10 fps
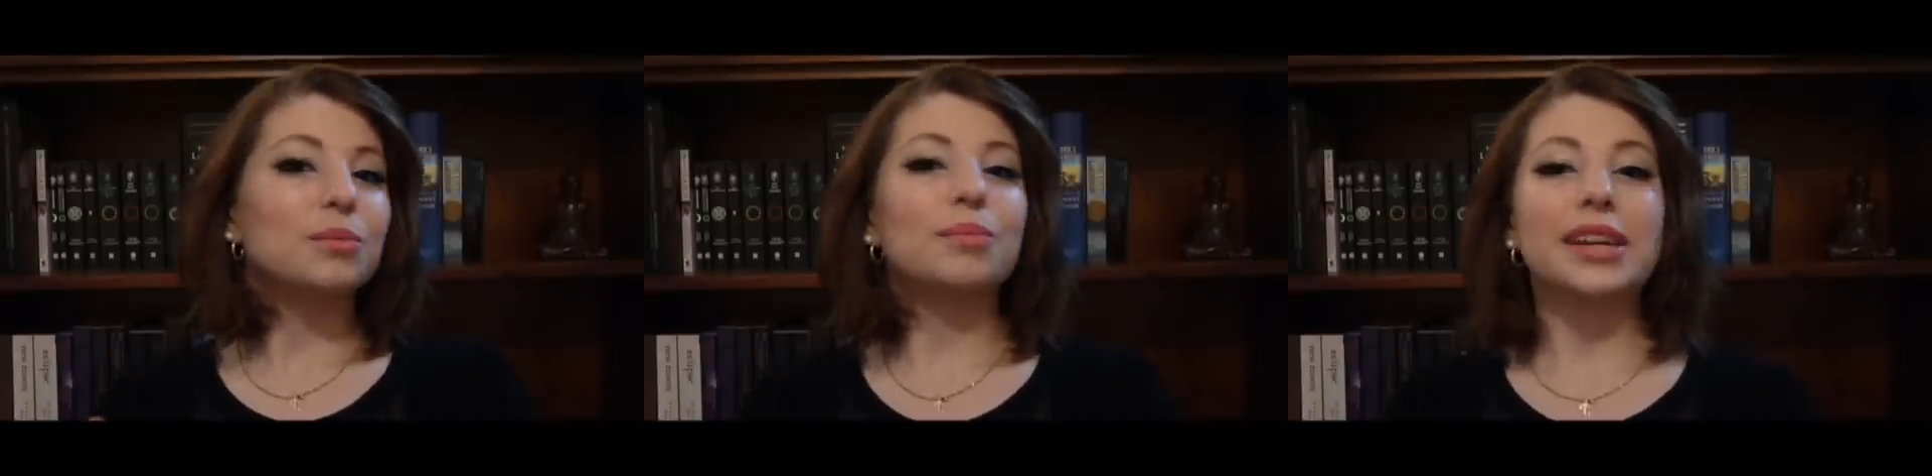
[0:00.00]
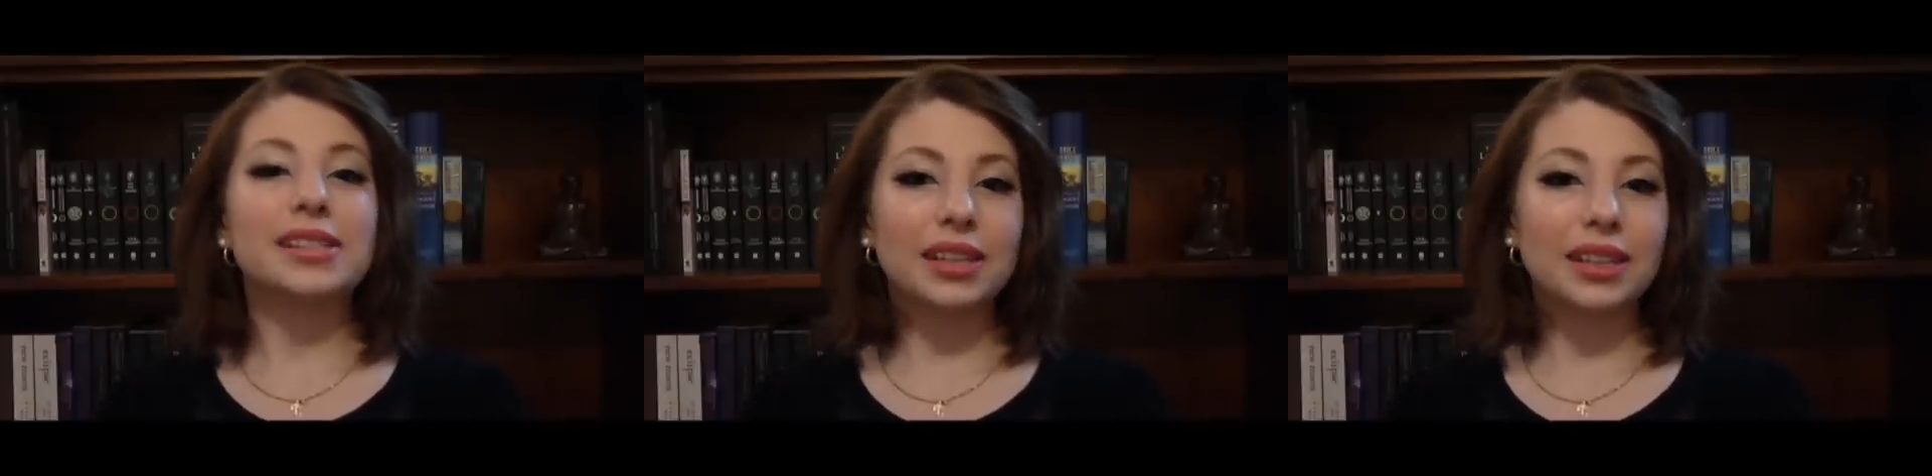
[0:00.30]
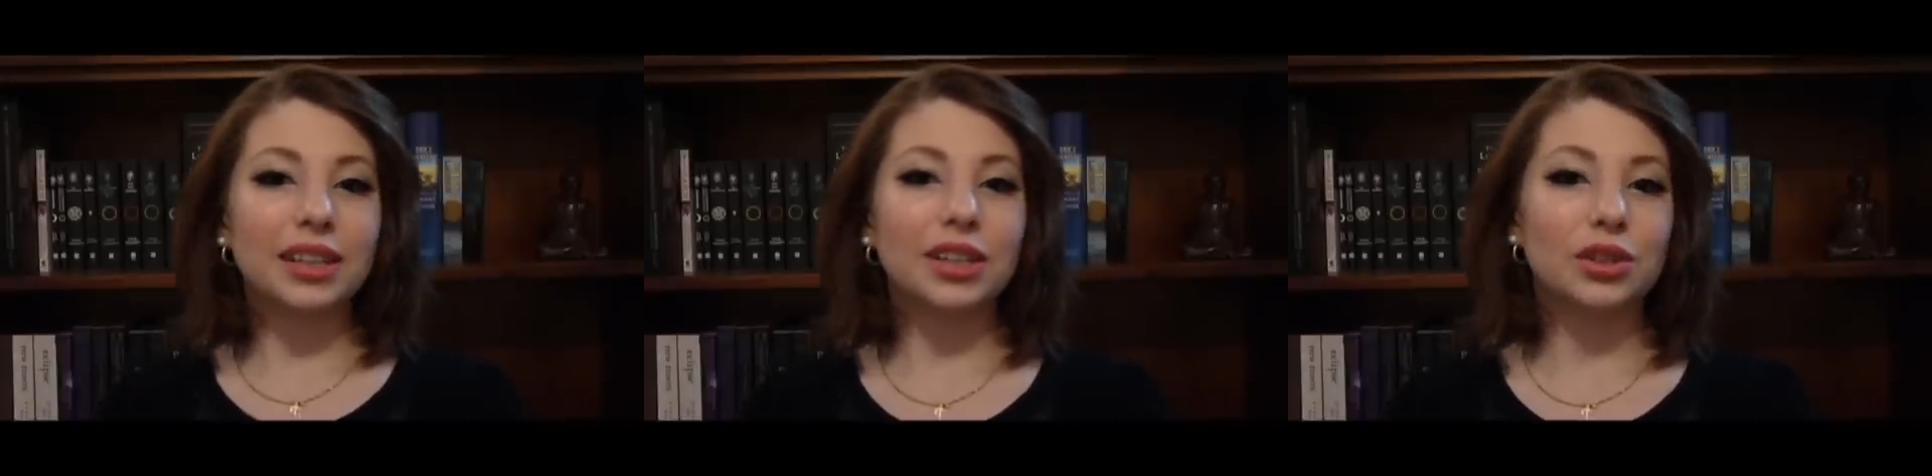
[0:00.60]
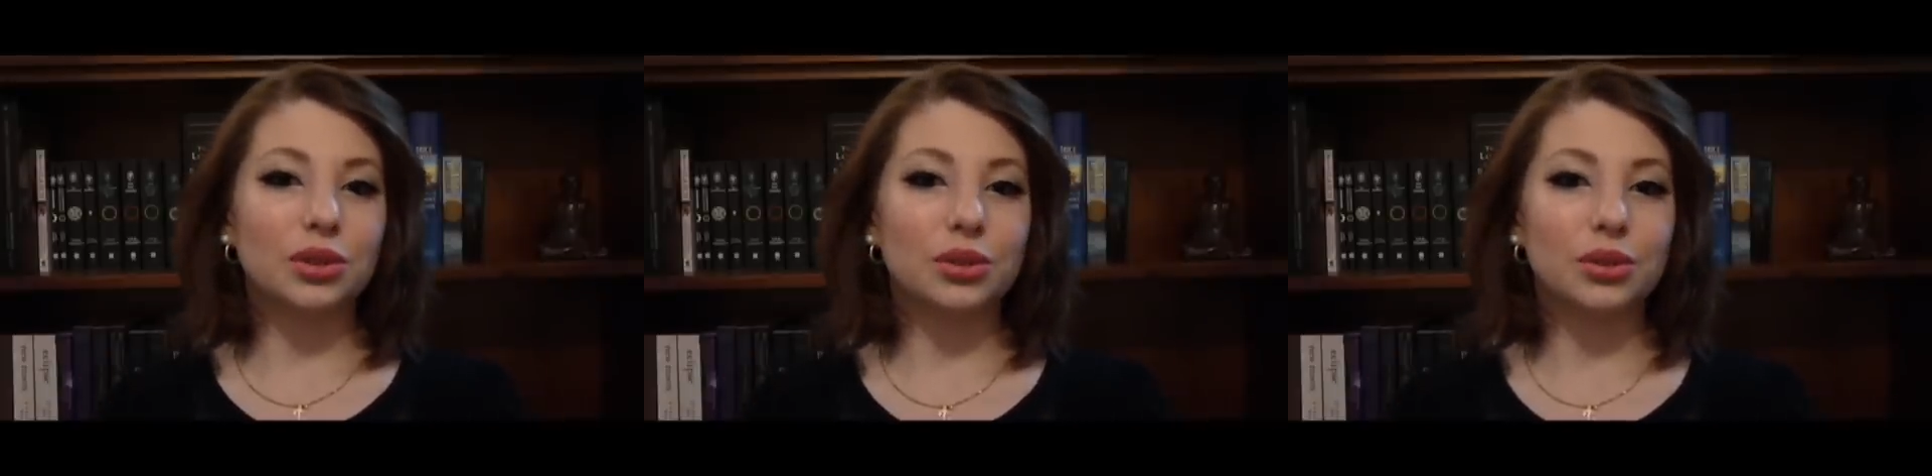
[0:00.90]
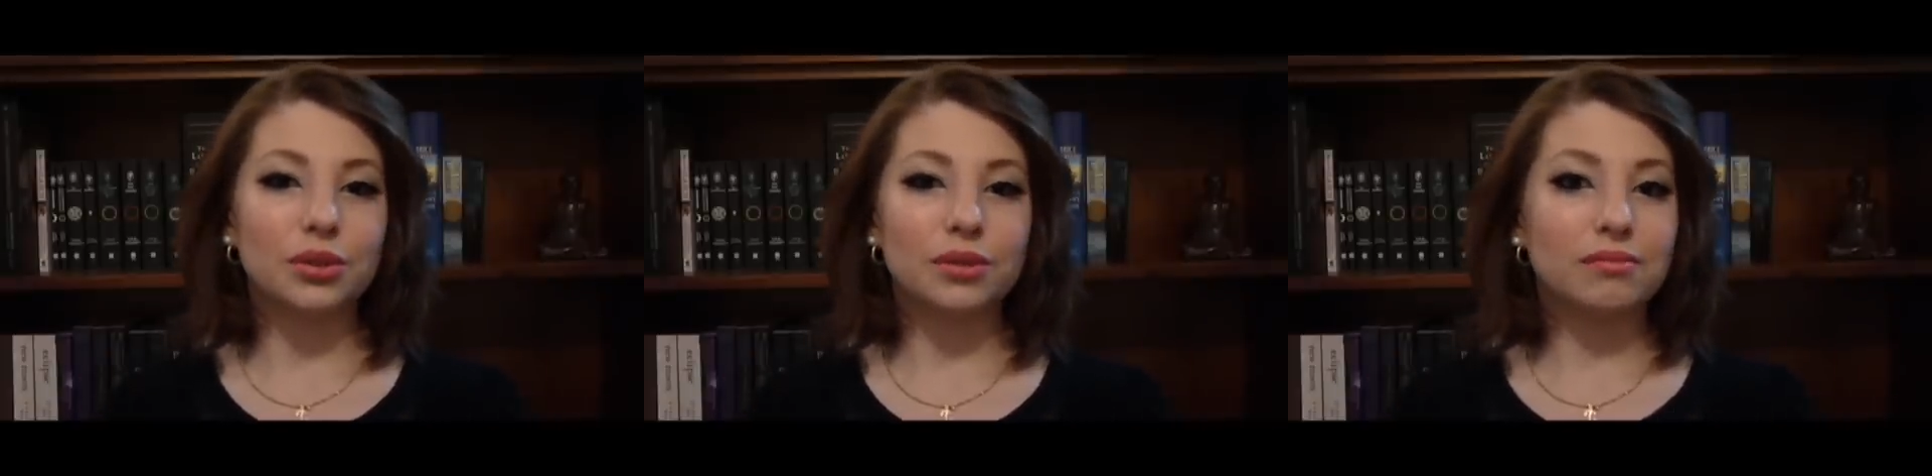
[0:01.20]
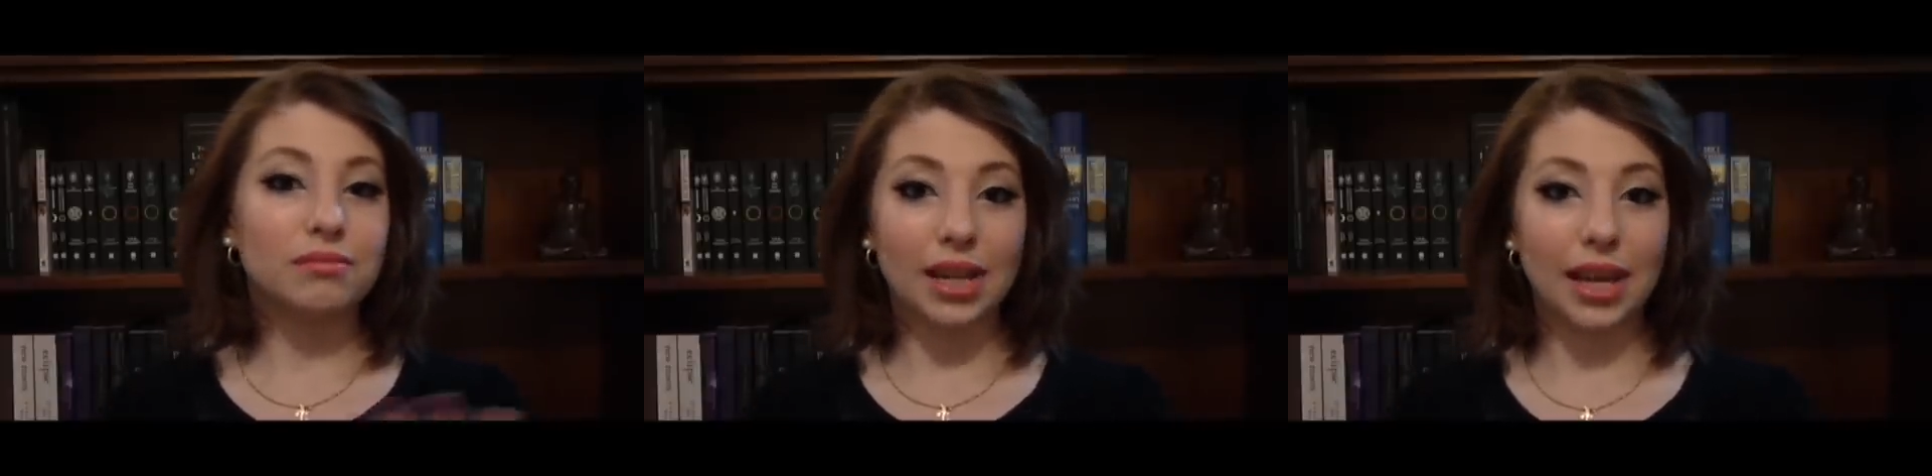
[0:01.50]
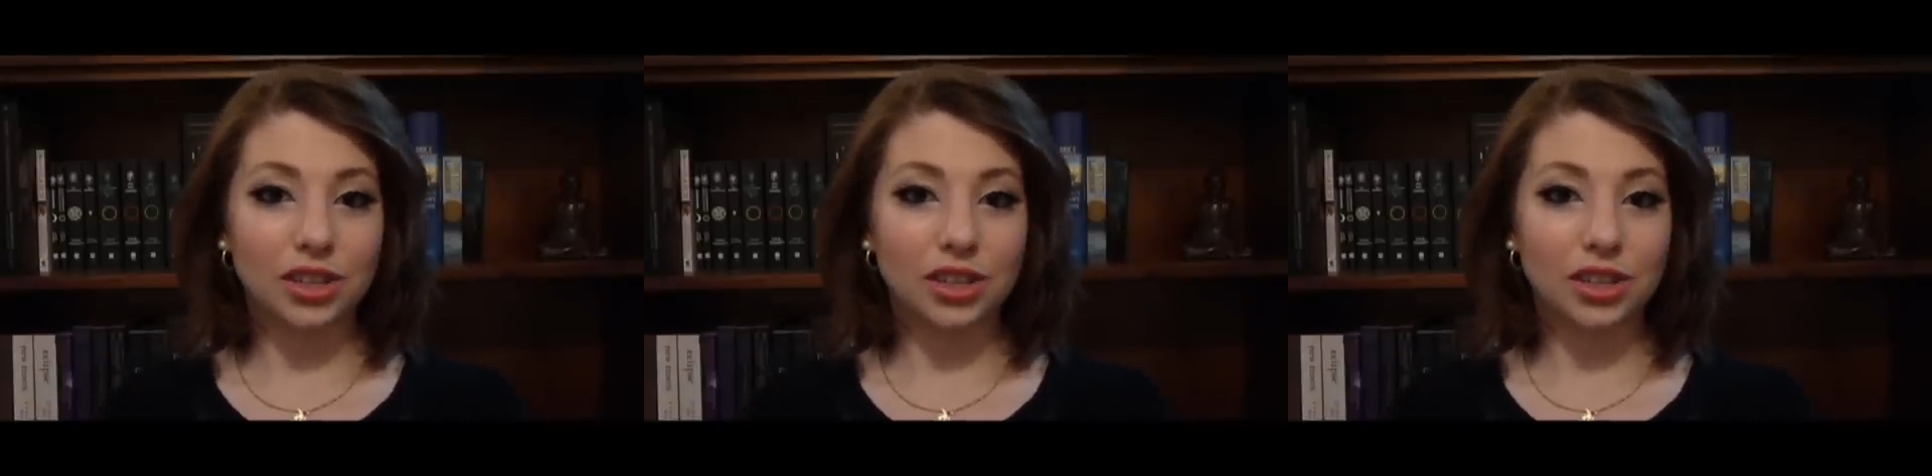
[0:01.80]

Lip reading: Basically you take